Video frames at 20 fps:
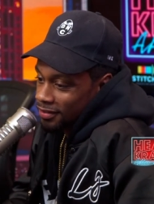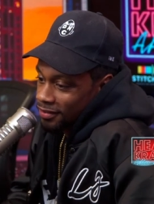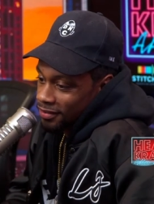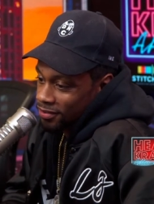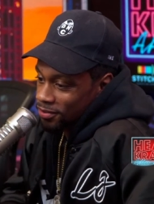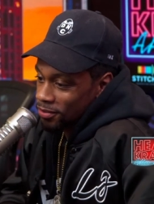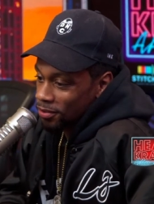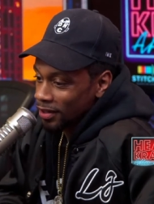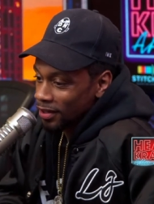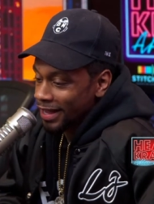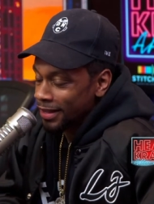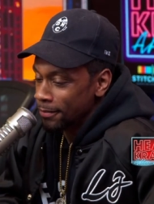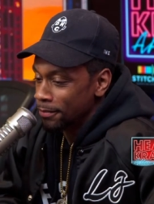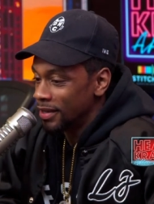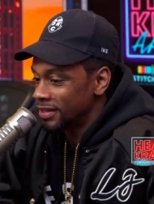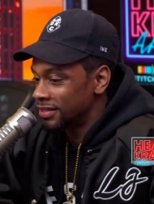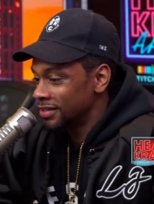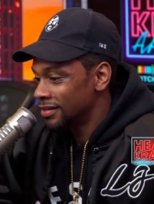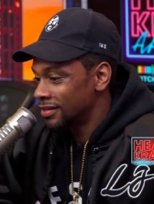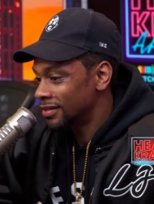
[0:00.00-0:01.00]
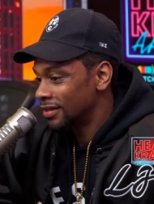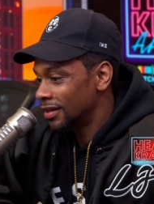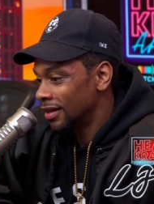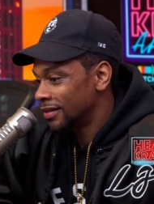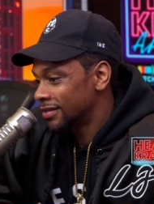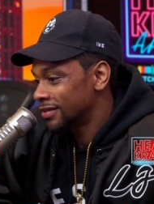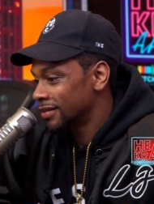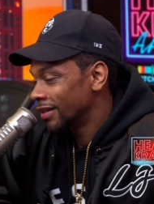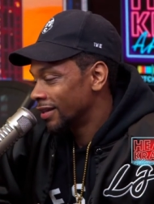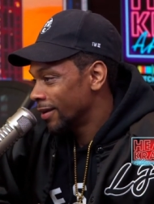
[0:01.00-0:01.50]
you'll, like, mention
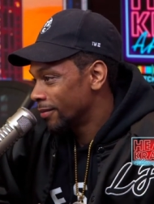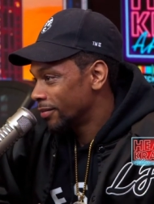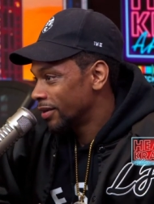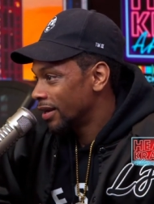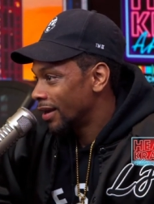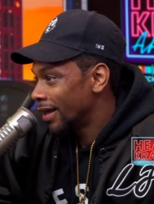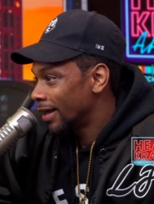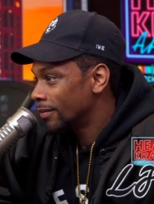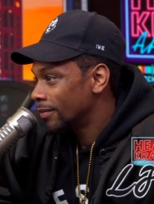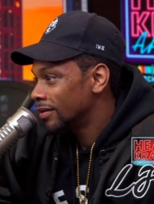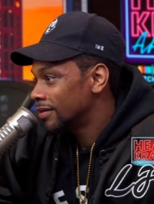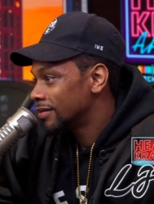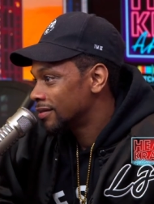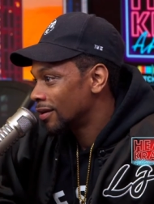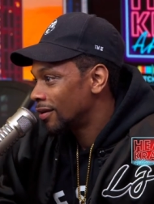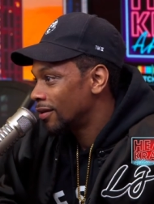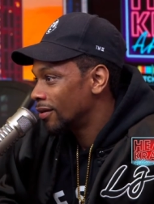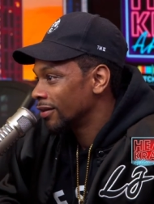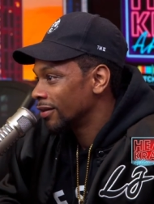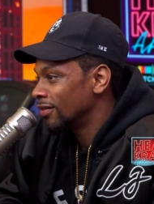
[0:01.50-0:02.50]
a celebrity name in a song,